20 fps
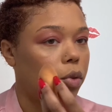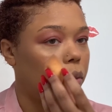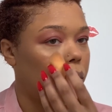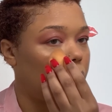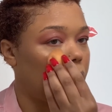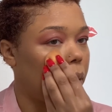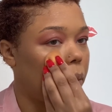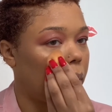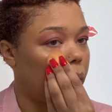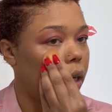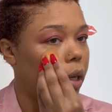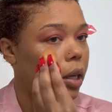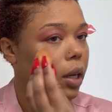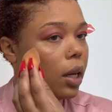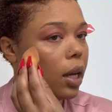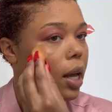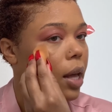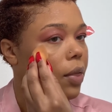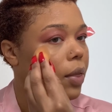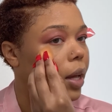your work,
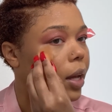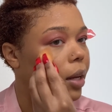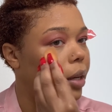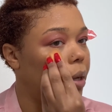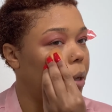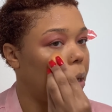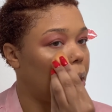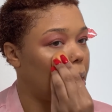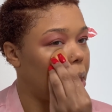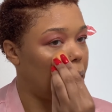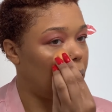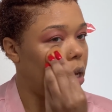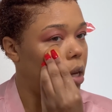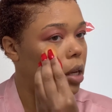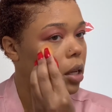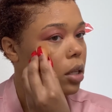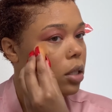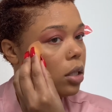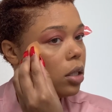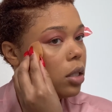and then
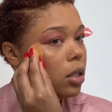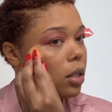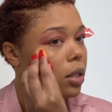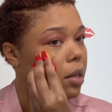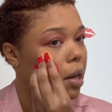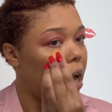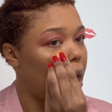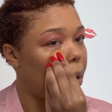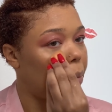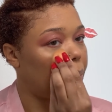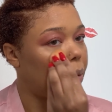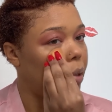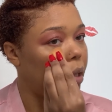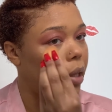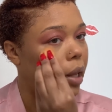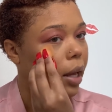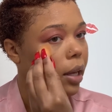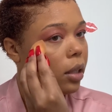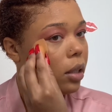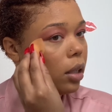just tap
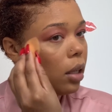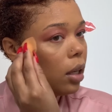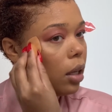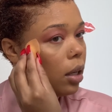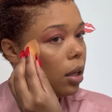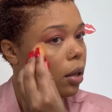lightly.